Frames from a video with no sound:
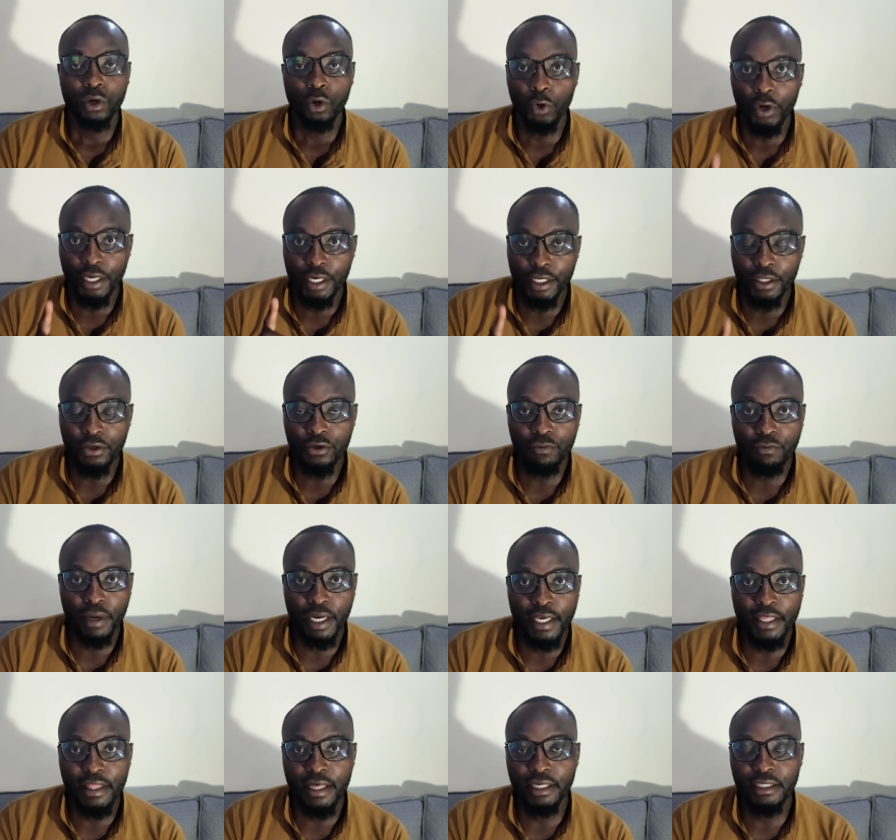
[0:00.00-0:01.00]
when you
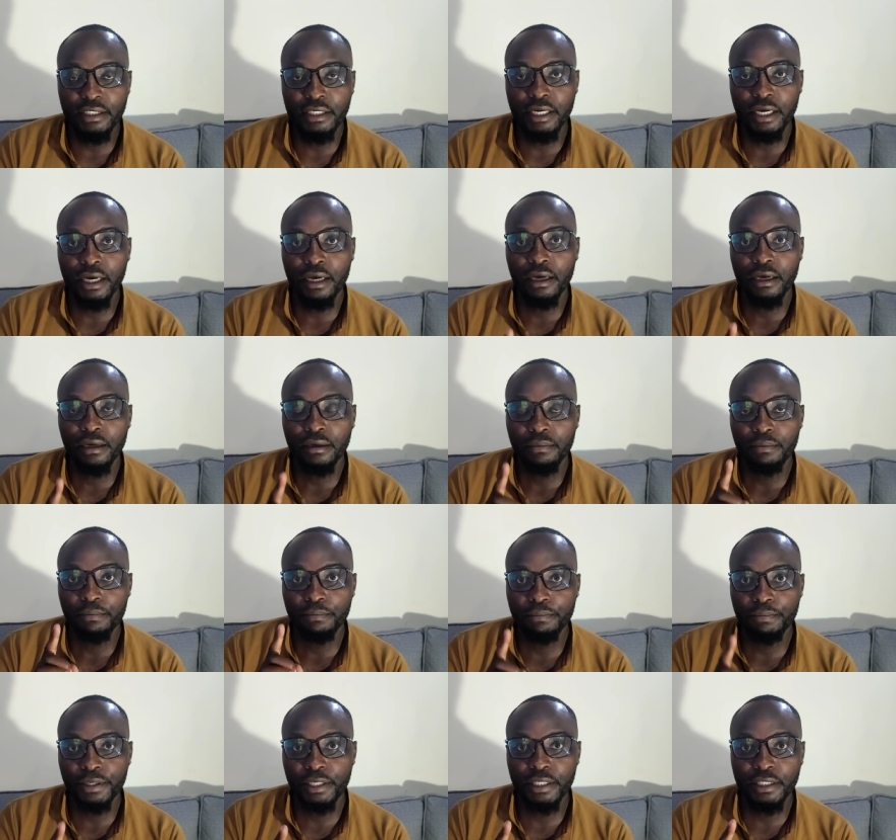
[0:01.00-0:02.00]
buy that car,
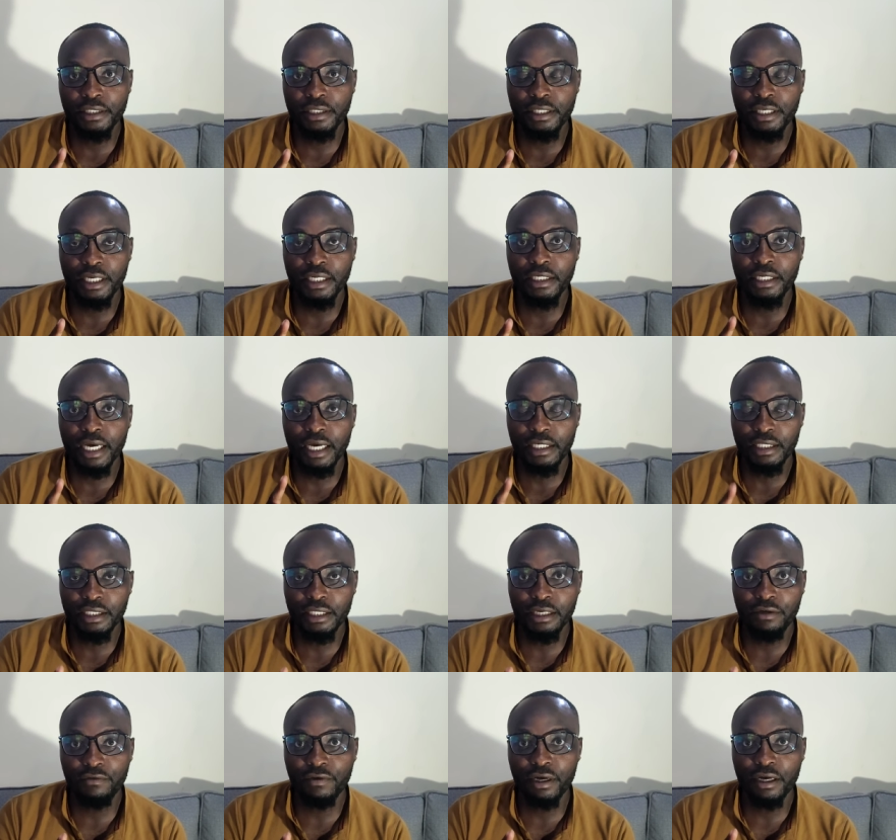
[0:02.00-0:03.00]
please get a
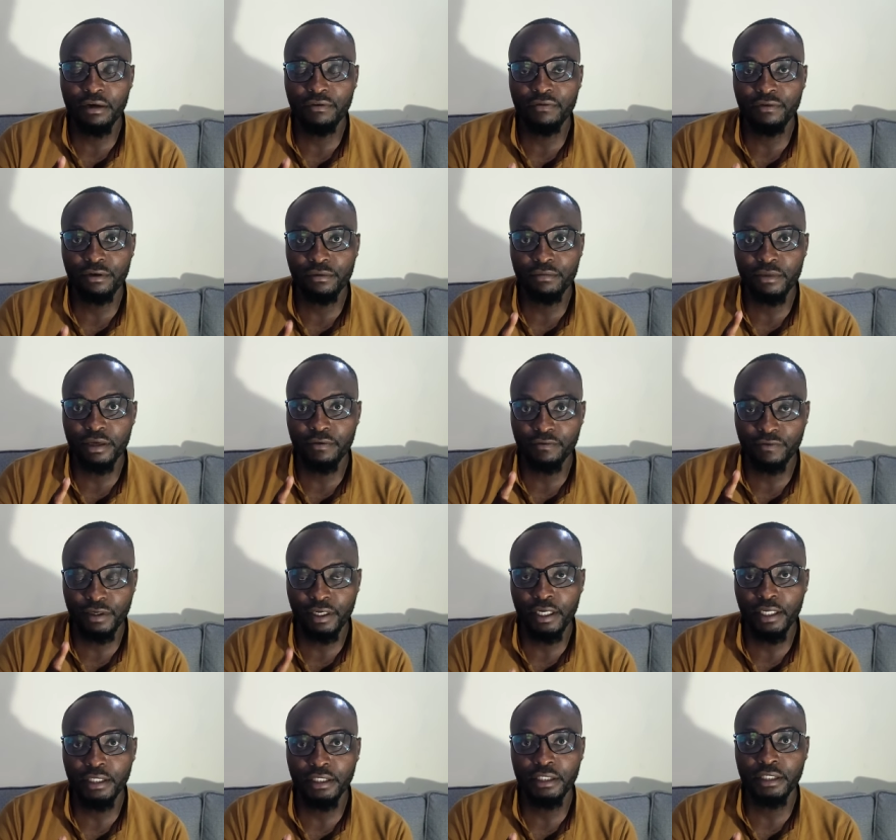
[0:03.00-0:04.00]
driver from the
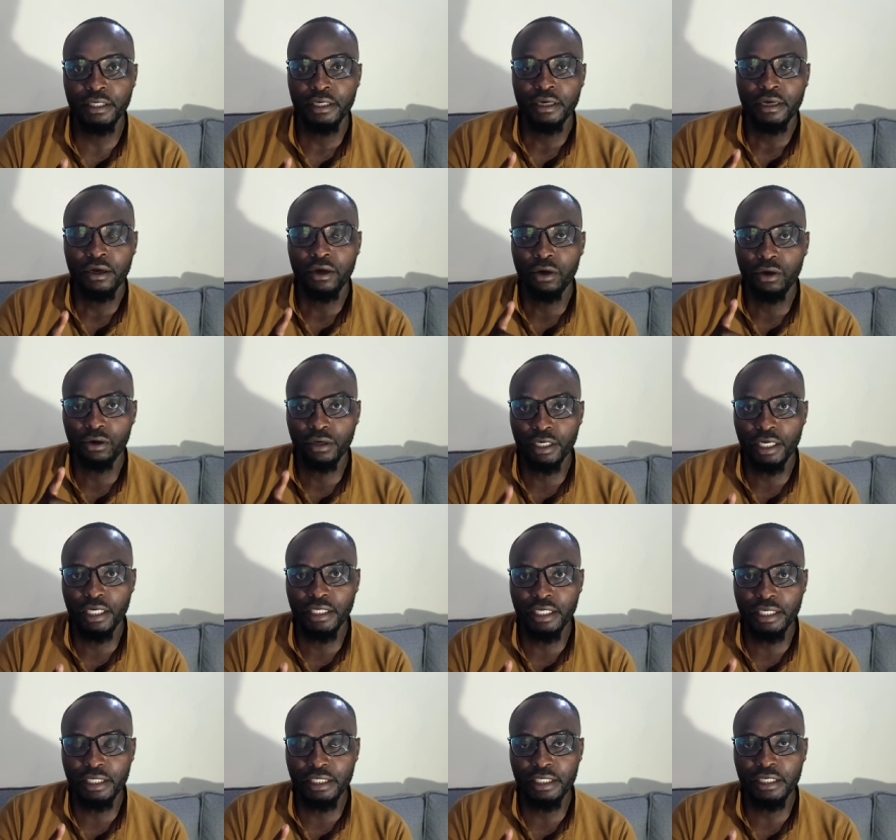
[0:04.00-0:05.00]
village or
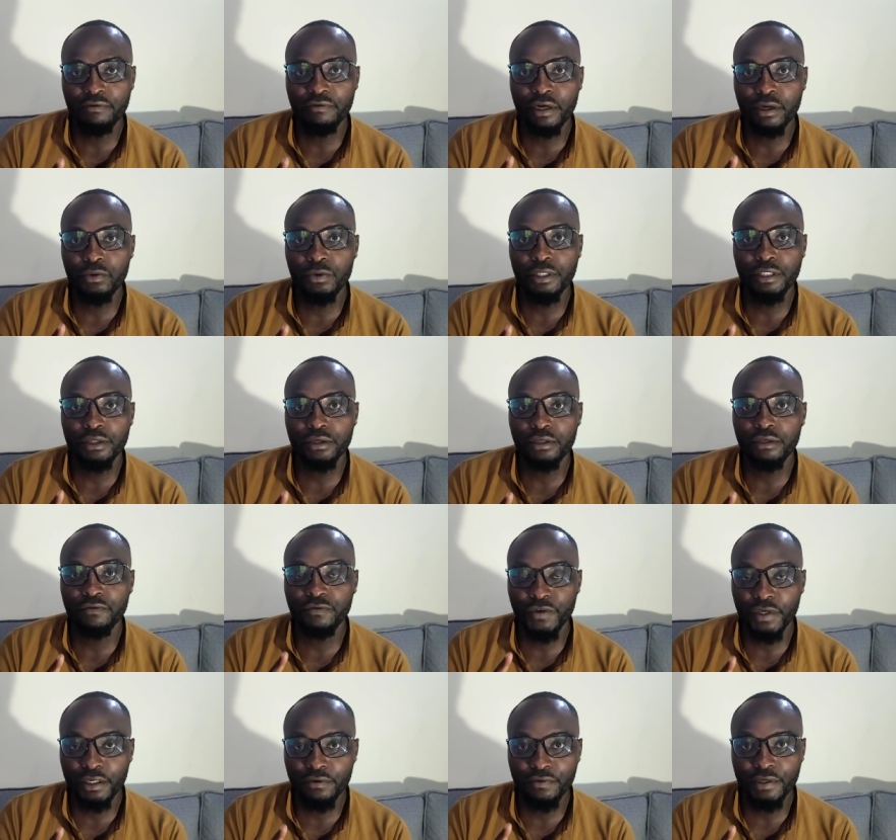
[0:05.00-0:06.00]
get a driver who is not
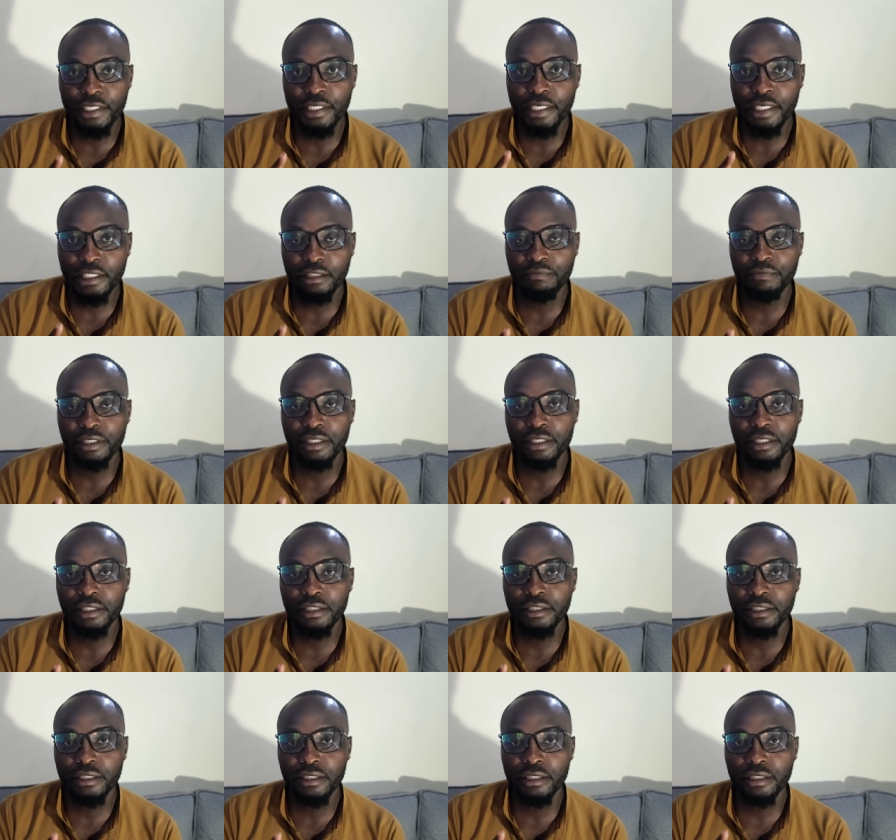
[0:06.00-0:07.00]
very very
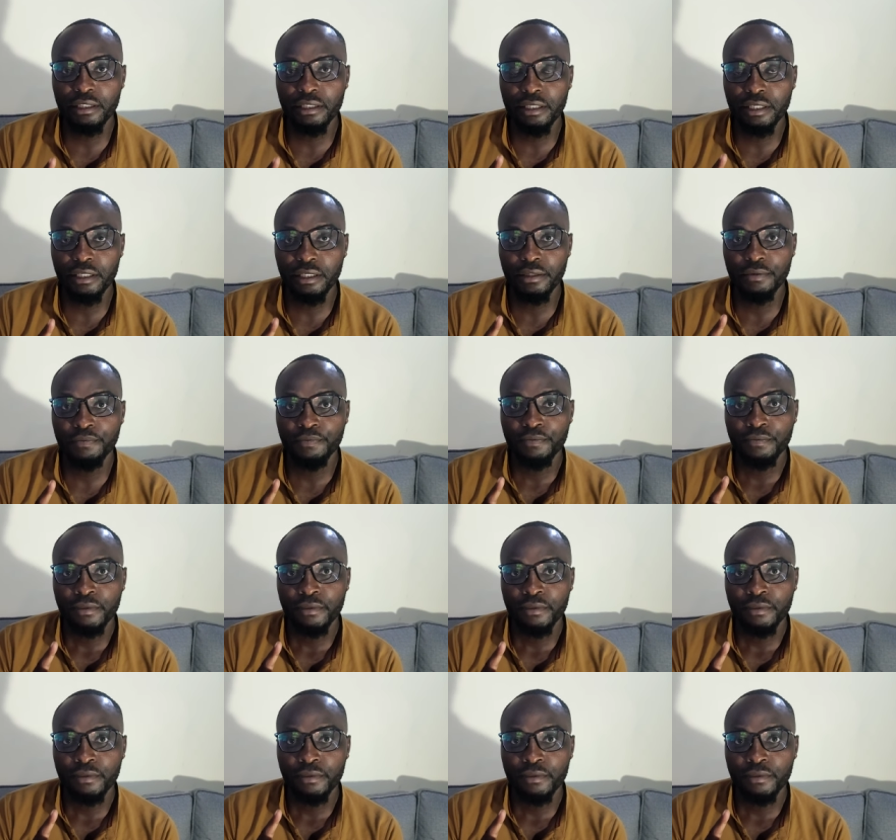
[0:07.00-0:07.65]
experienced in the